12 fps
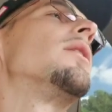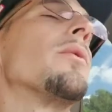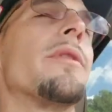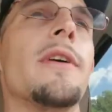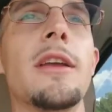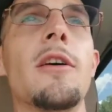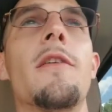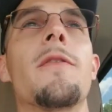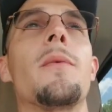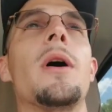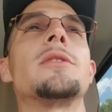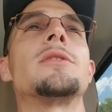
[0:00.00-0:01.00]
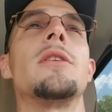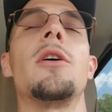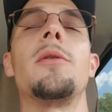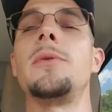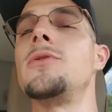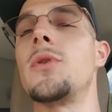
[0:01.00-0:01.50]
Well, thank y'all for watching.
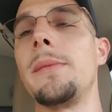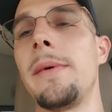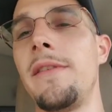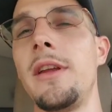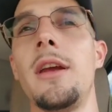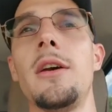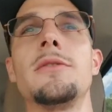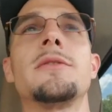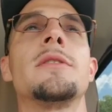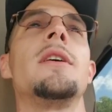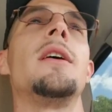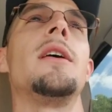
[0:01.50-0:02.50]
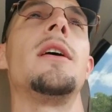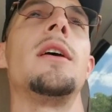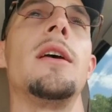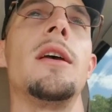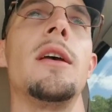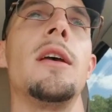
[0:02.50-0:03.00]
Hope you enjoy my videos.
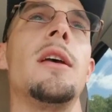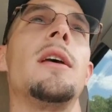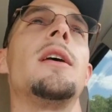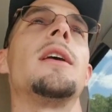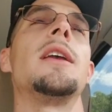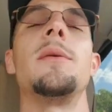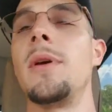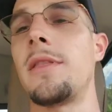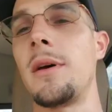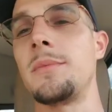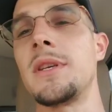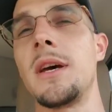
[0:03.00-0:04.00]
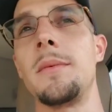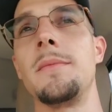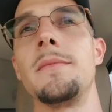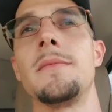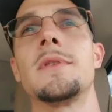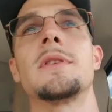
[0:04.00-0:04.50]
Give me a thumbs up,
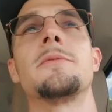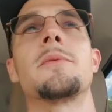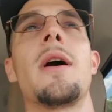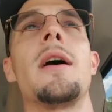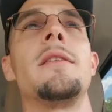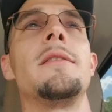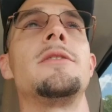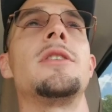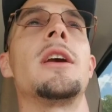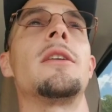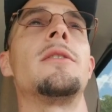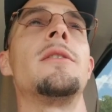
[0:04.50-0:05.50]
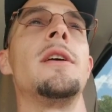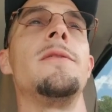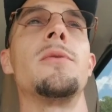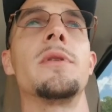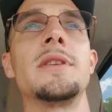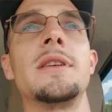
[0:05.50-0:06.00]
subscribe to the channel if
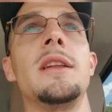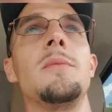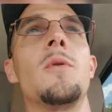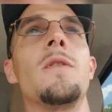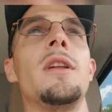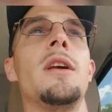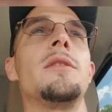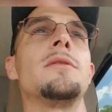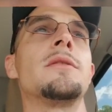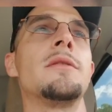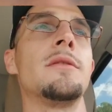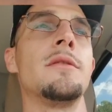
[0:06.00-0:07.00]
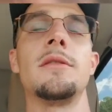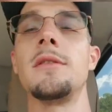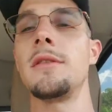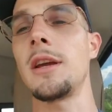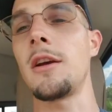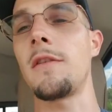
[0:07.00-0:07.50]
you want to see any more videos.
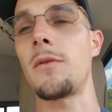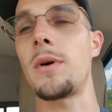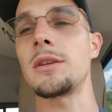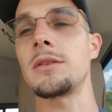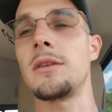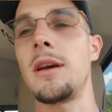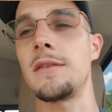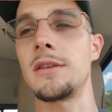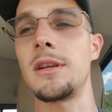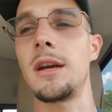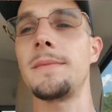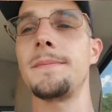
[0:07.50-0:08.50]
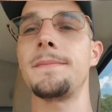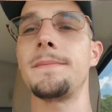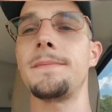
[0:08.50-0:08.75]
Thank y'all for watching. Have a good day.